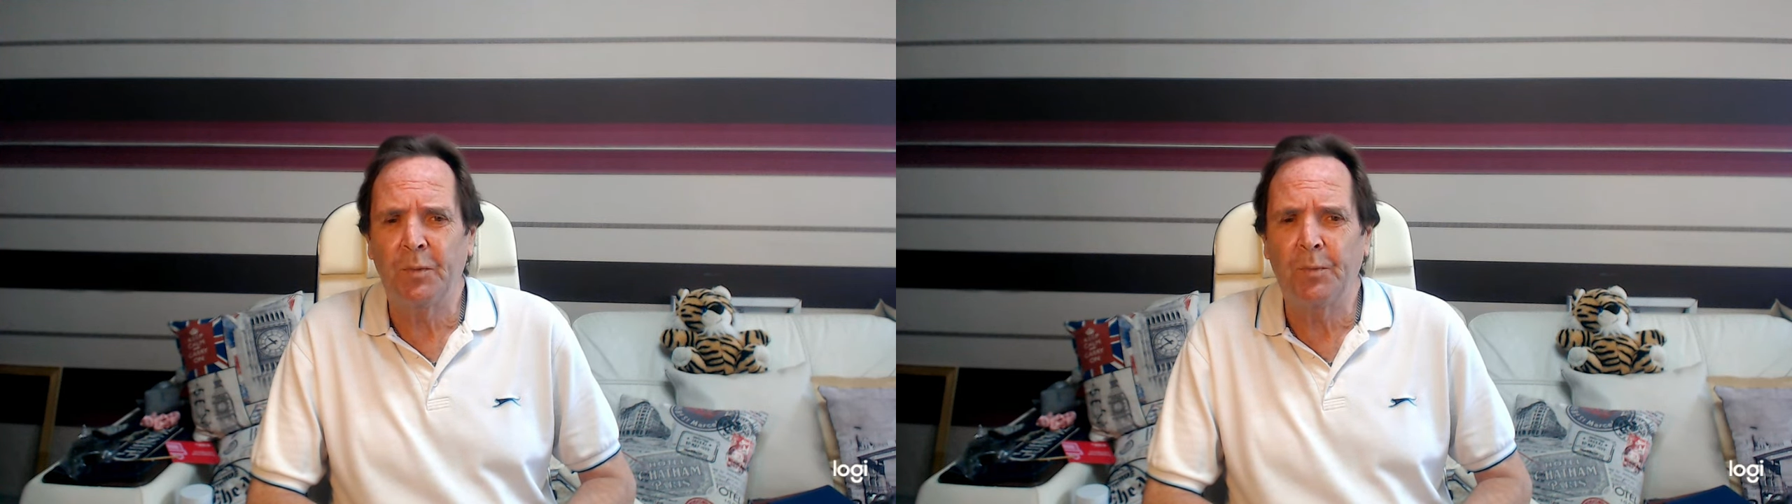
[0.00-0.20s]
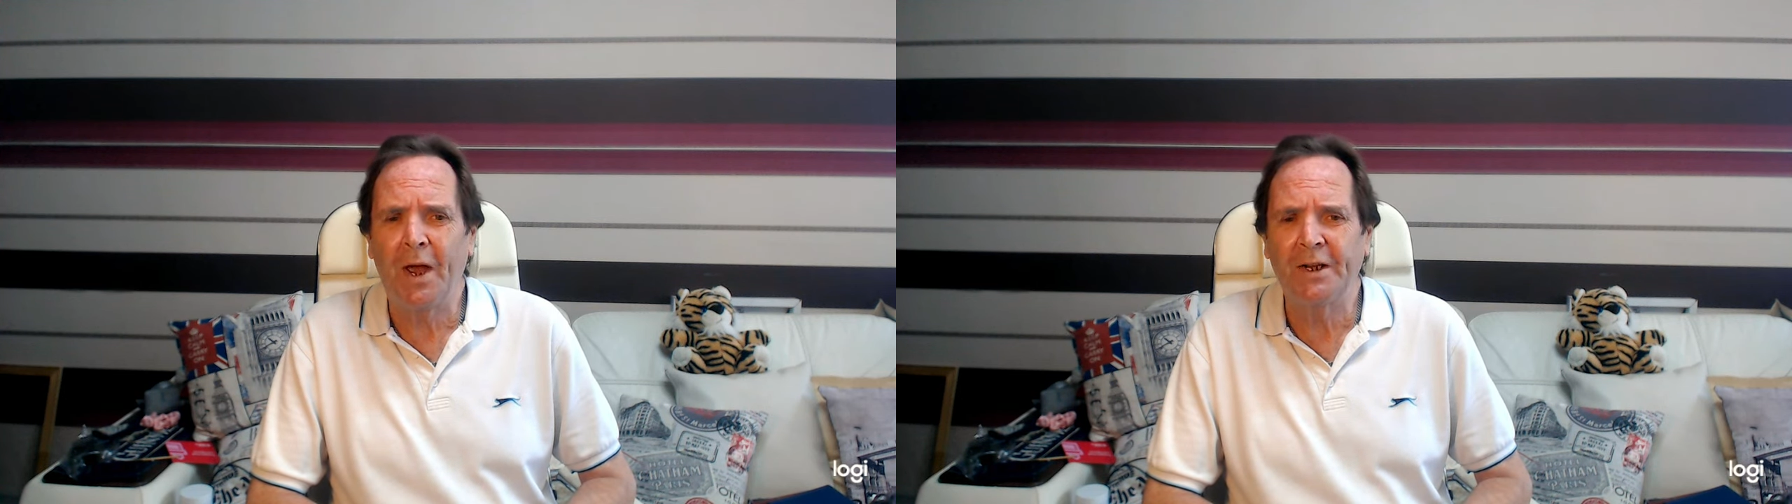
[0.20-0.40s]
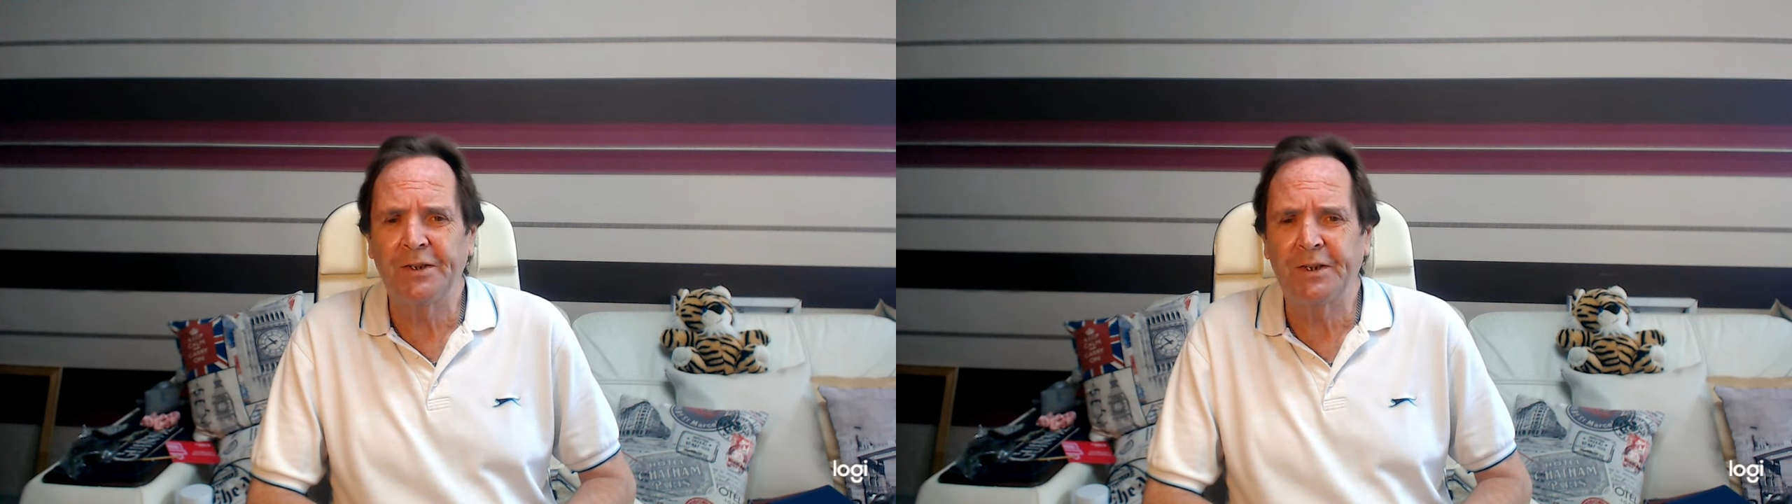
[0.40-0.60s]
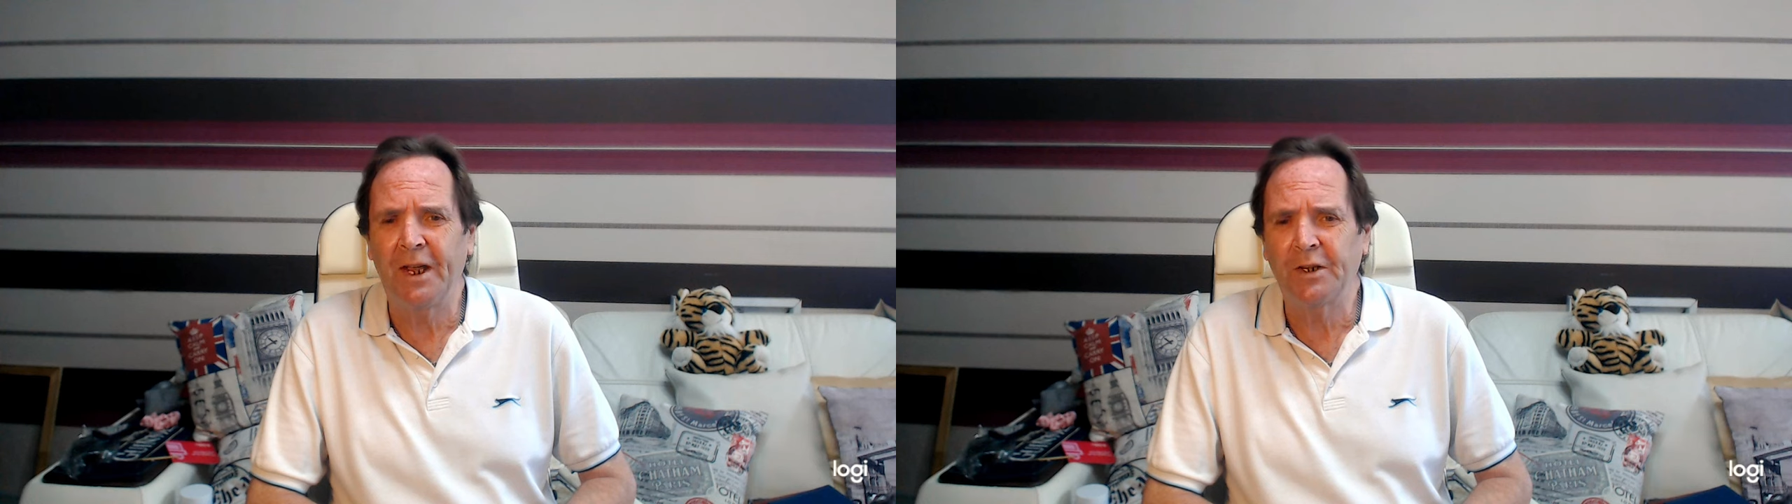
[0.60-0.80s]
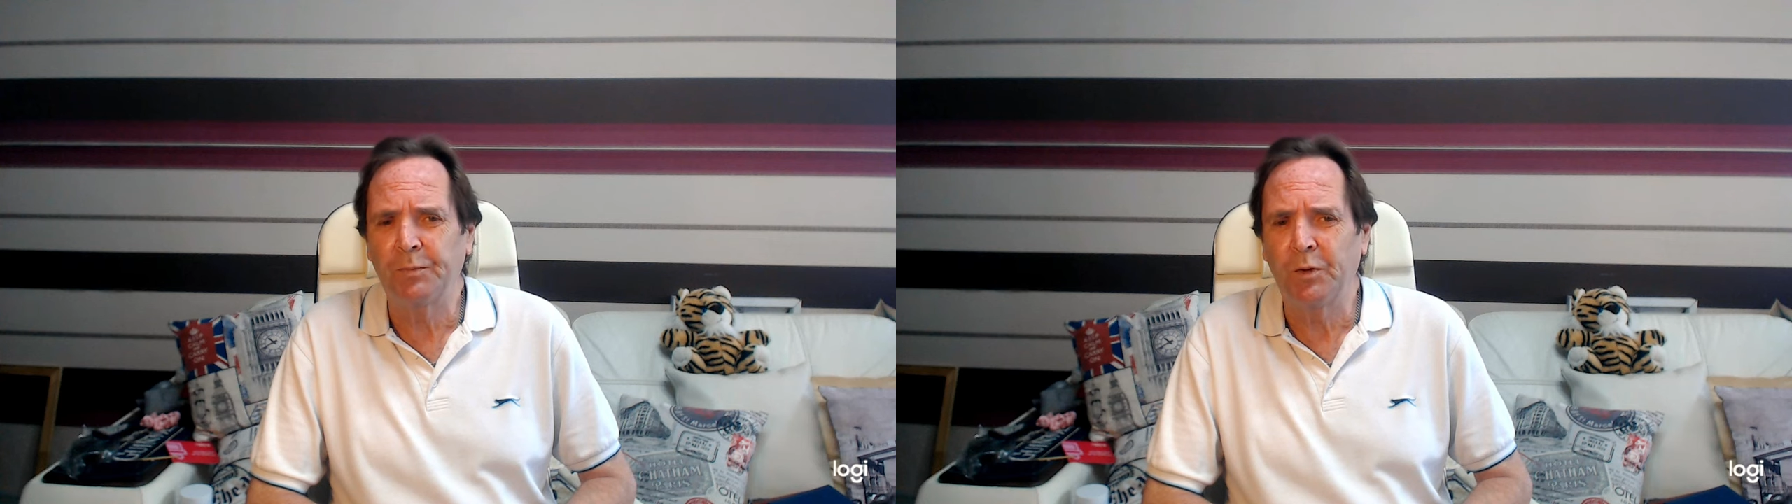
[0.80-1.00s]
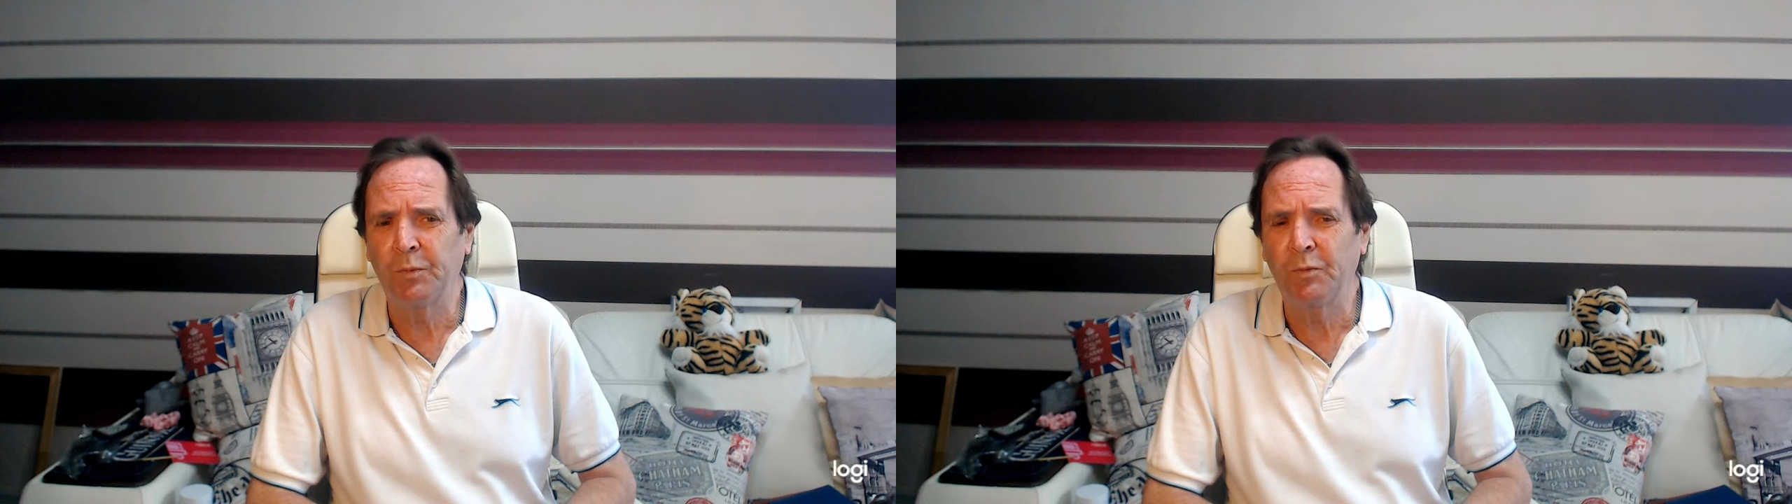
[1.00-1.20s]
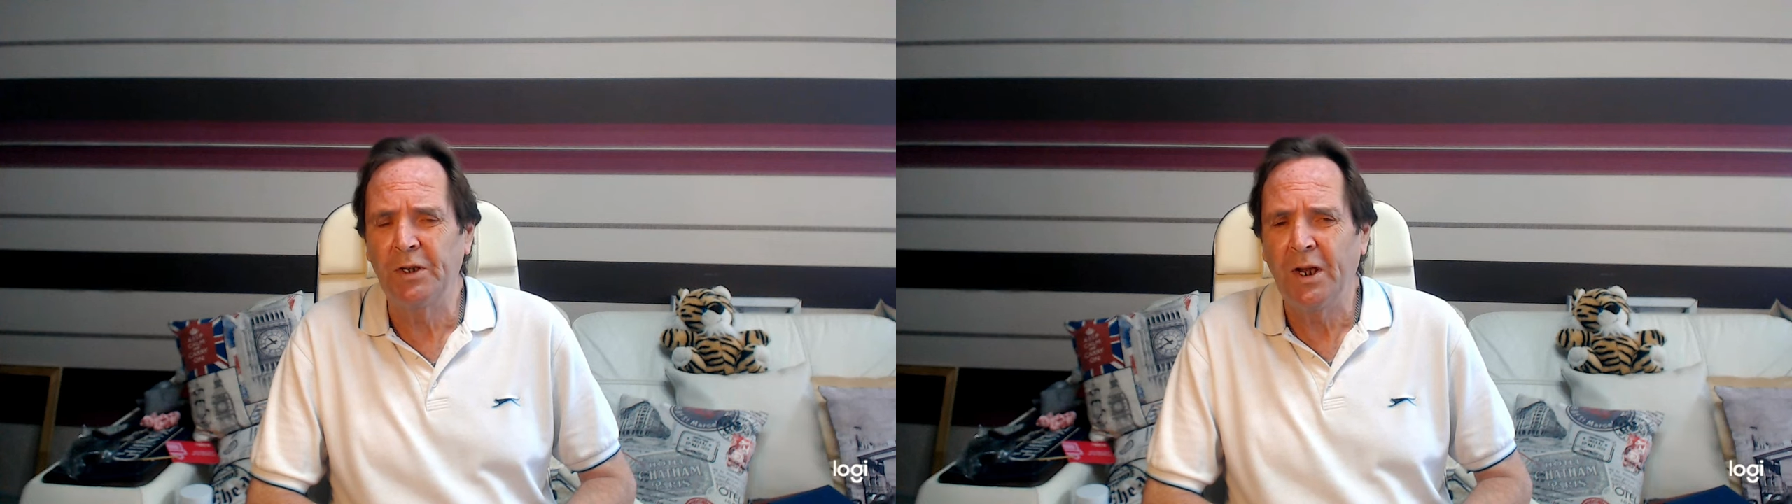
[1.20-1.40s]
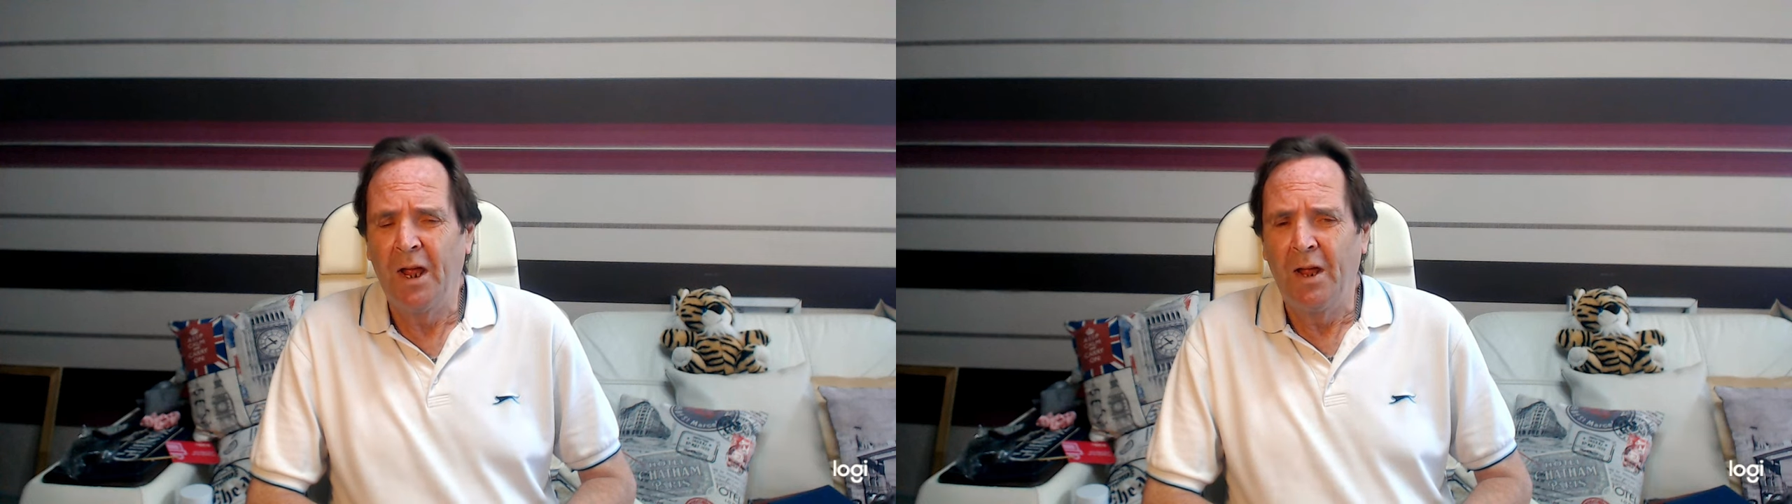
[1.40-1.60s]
pasta exports will reach